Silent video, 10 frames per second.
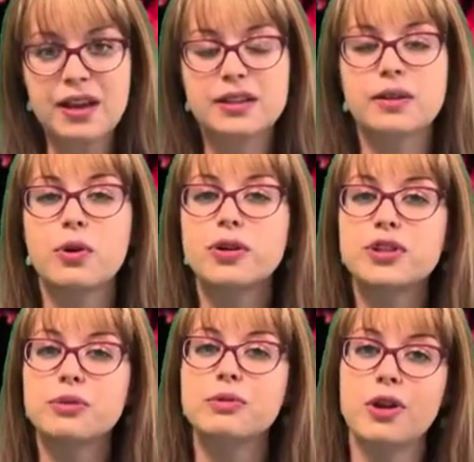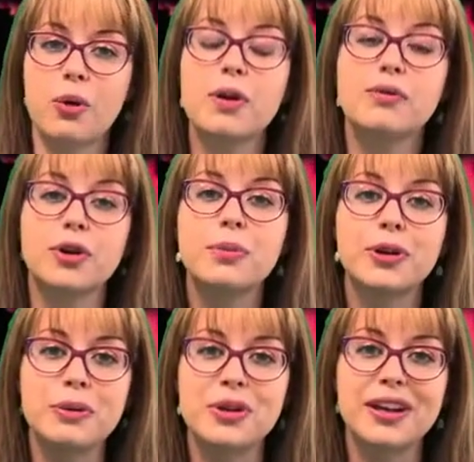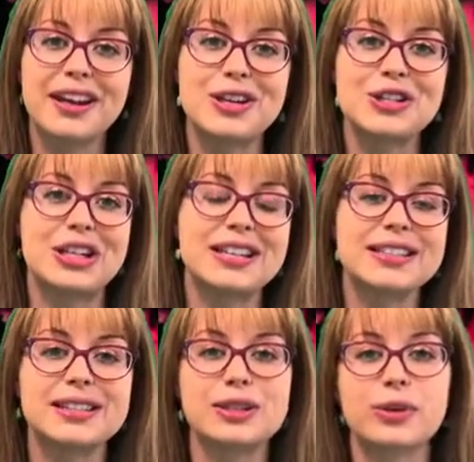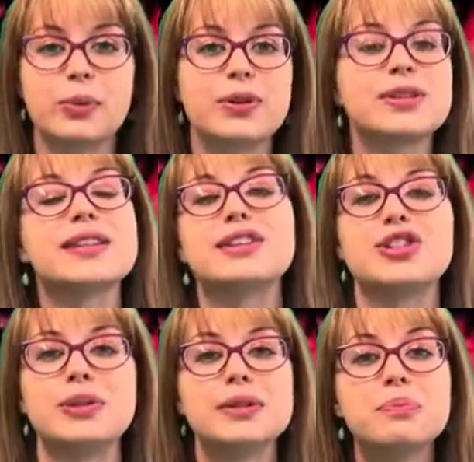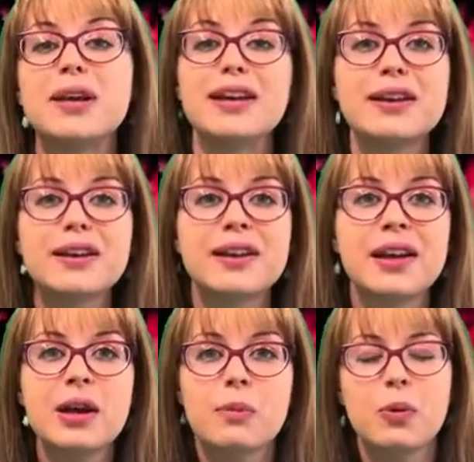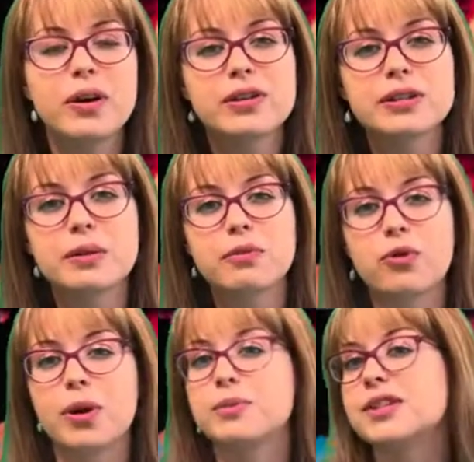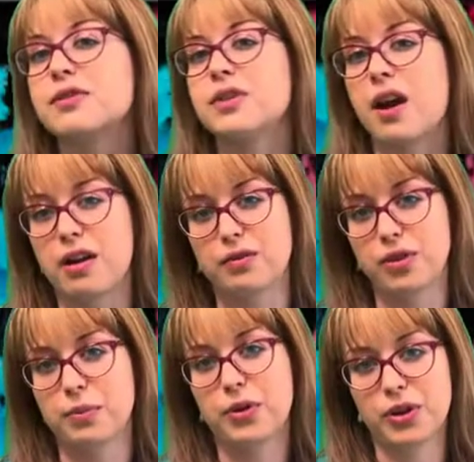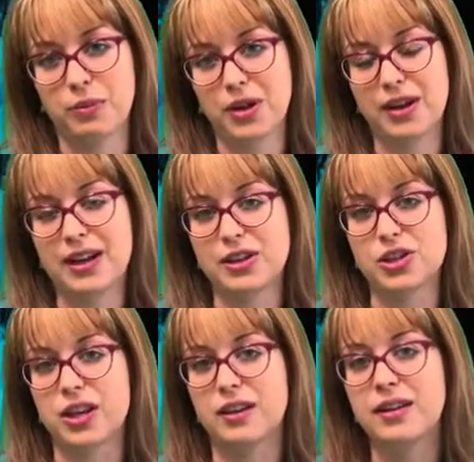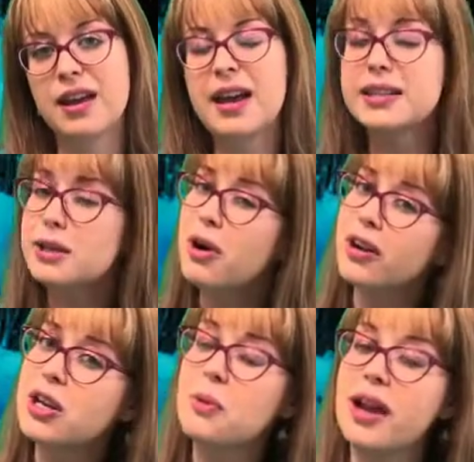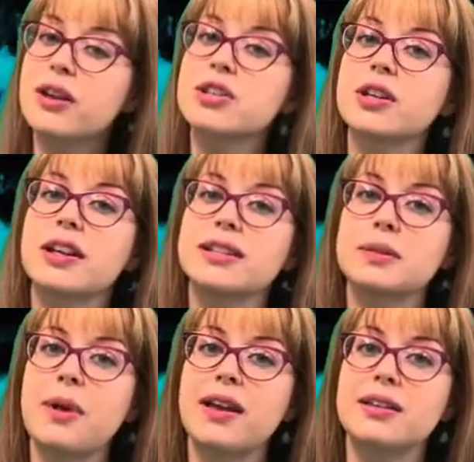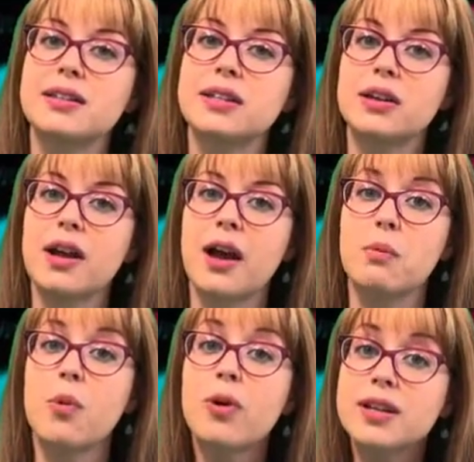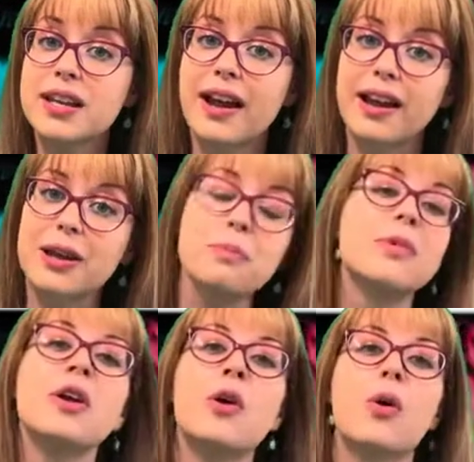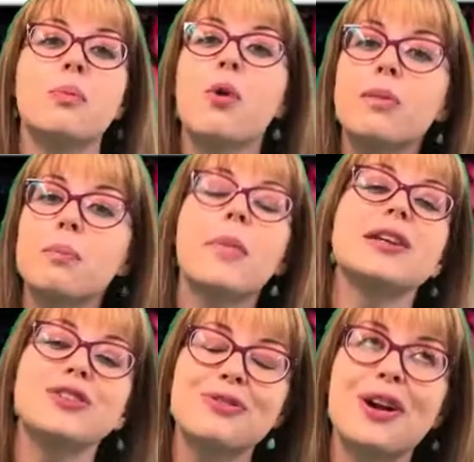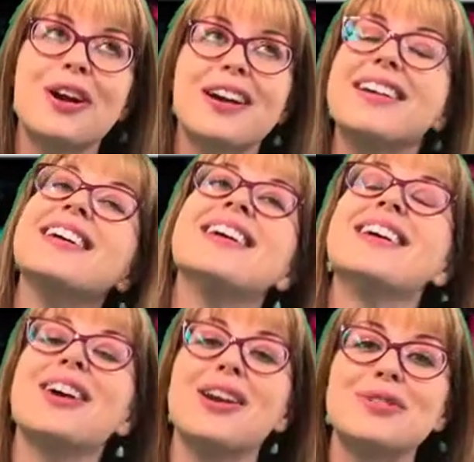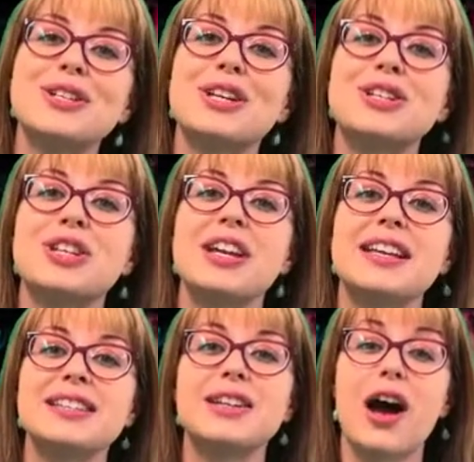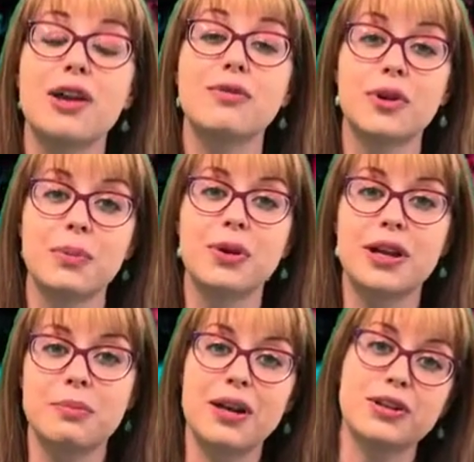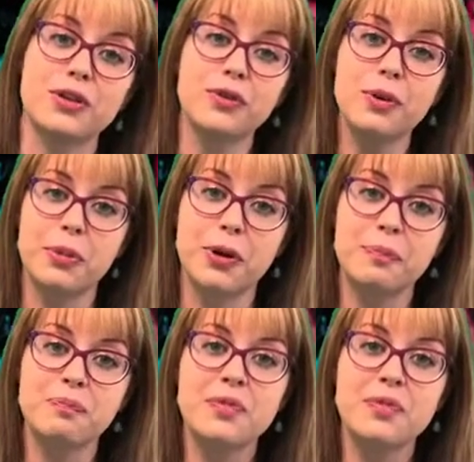So of course you know what verbal communication is, it's the words that you speak, but what are some forms of nonverbal communication? And some argue we actually spend uh, more time, or mo much of our conversation is nonverbal compared to verbal.